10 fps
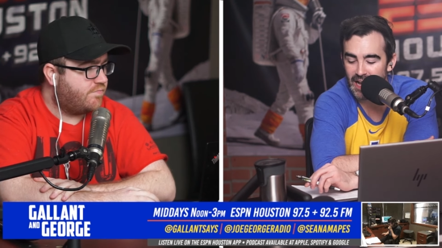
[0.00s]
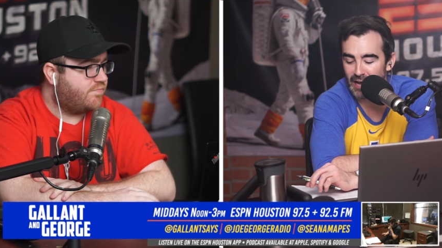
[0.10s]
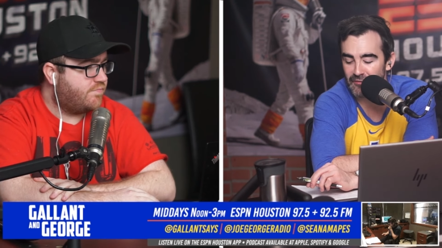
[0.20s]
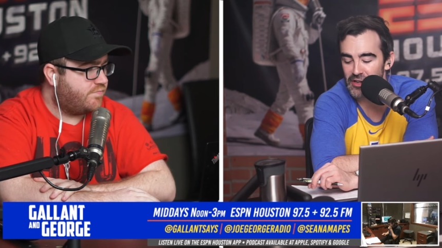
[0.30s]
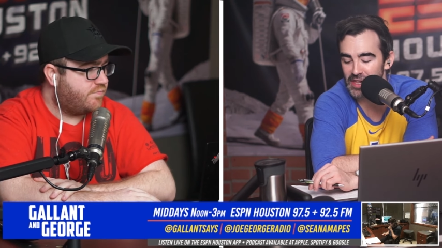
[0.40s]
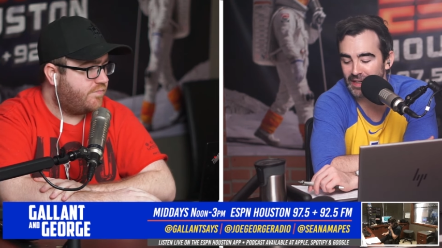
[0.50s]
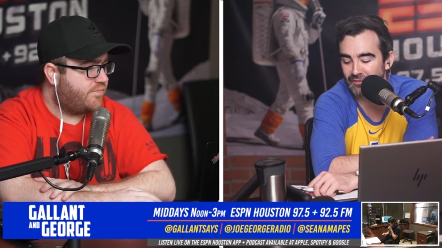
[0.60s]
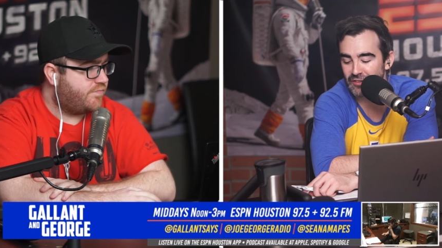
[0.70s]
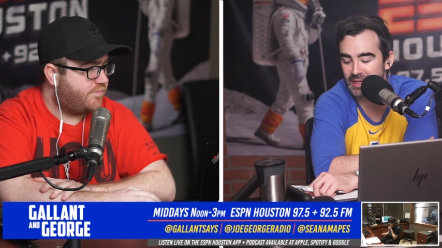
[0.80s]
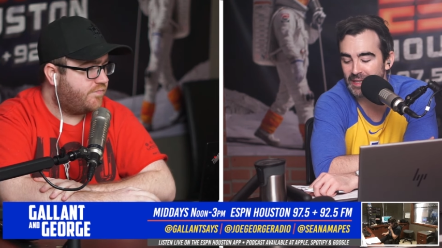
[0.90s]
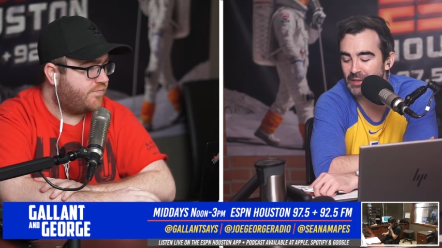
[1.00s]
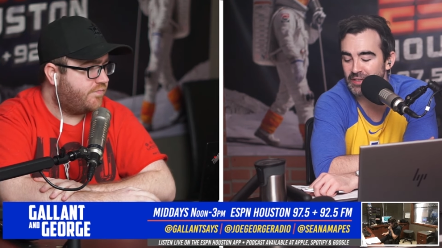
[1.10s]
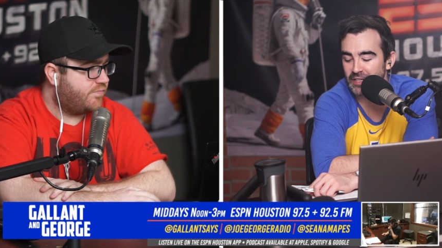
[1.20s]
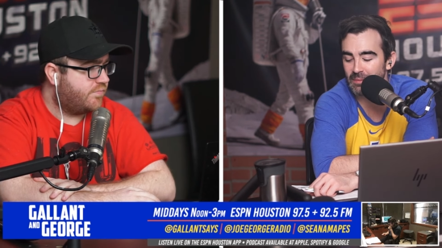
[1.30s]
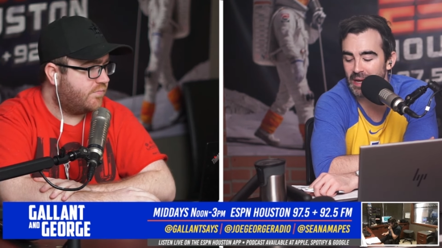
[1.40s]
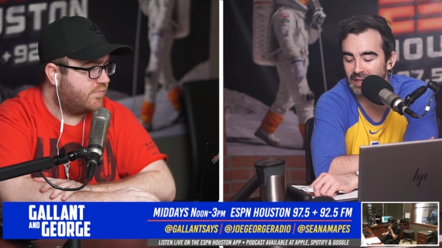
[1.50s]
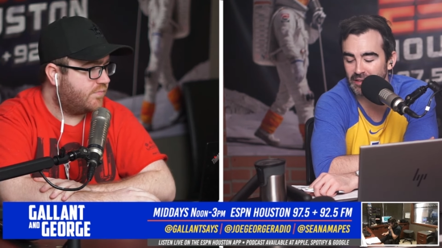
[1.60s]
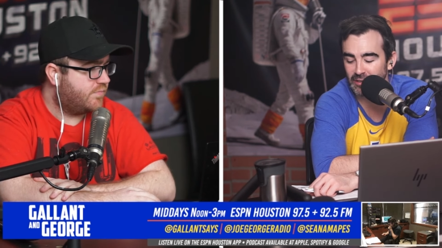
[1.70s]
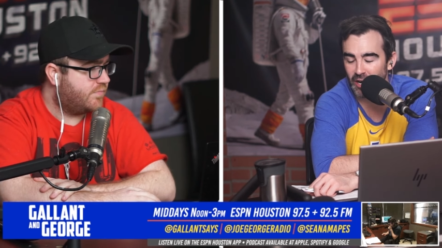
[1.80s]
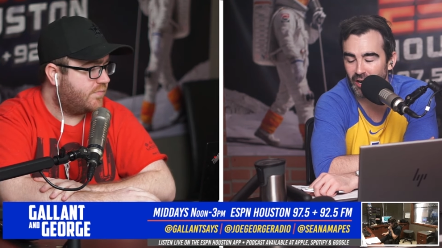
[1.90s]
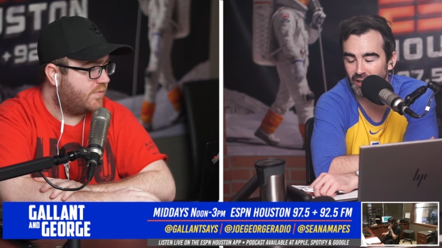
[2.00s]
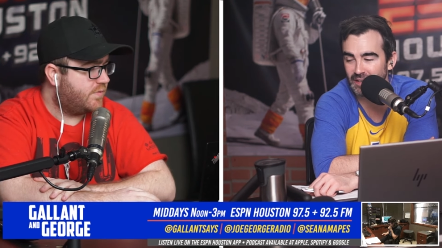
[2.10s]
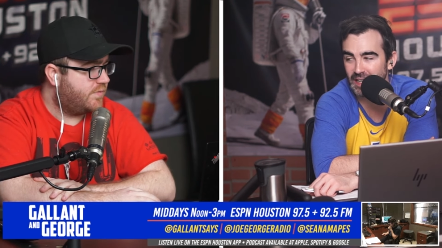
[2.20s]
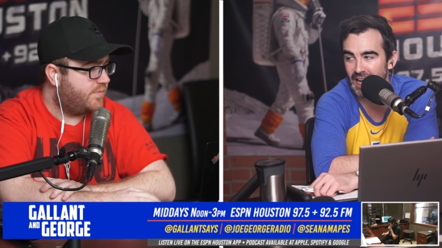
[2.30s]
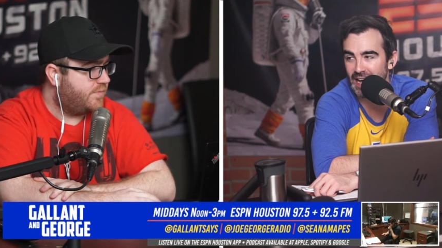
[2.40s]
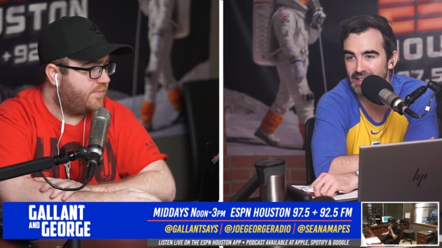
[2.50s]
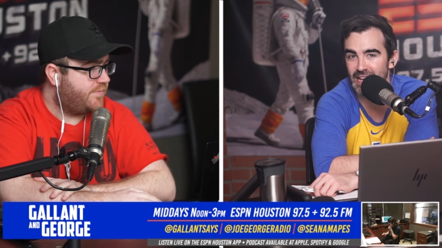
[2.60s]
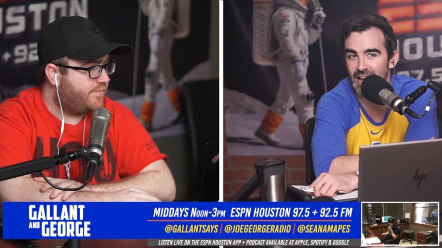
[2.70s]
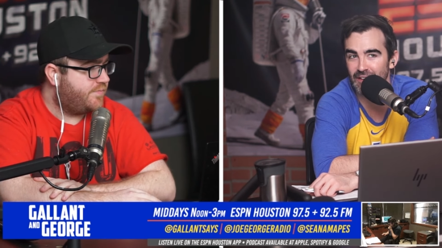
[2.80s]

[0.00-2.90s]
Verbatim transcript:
Speaker 1: I feel like if DeMeco's going to make the call, he has to